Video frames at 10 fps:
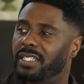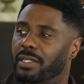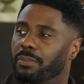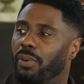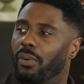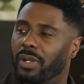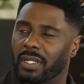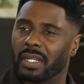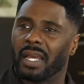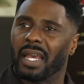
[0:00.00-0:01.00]
is
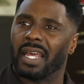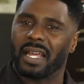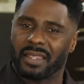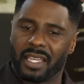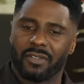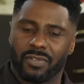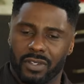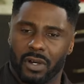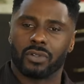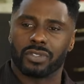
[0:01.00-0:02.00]
important, and I think for
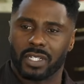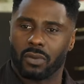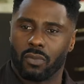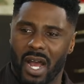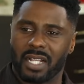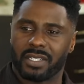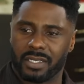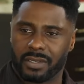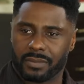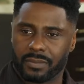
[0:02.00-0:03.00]
those that are
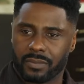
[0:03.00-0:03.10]
watching,